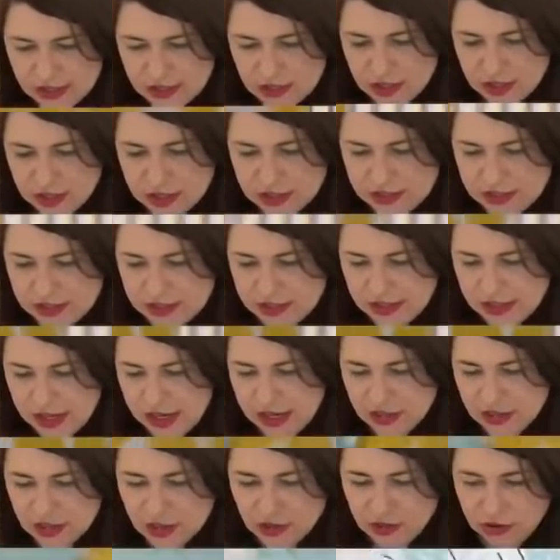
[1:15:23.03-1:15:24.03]
as like a
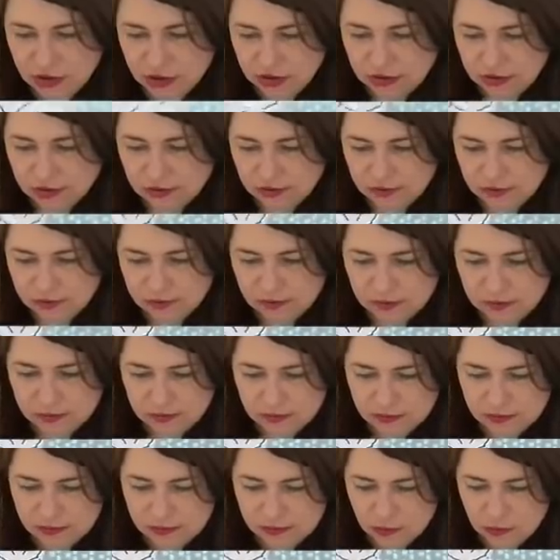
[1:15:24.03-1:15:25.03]
standalone.
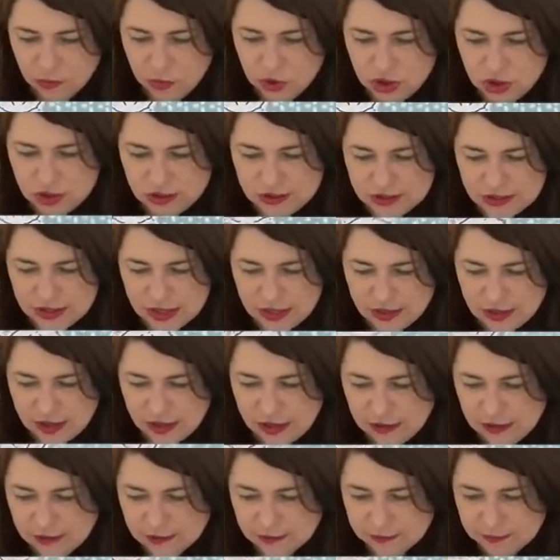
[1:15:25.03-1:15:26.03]
Yeah. Would you say
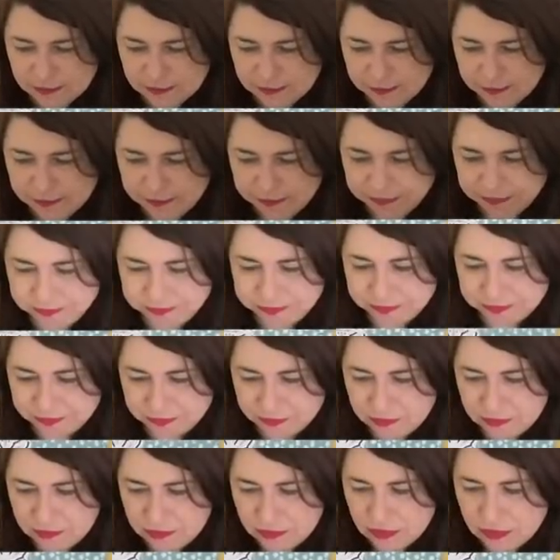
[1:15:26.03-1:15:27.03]
that? I agree.
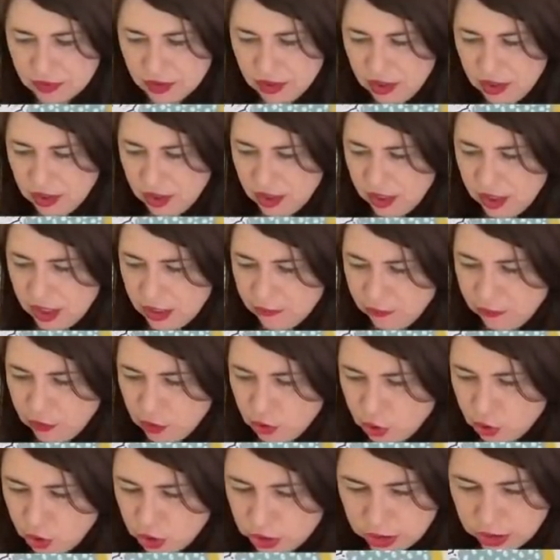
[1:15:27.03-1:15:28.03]
If you
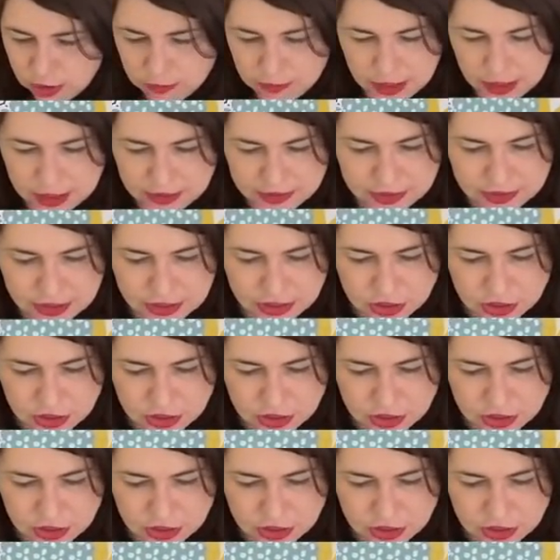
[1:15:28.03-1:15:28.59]
look at them as an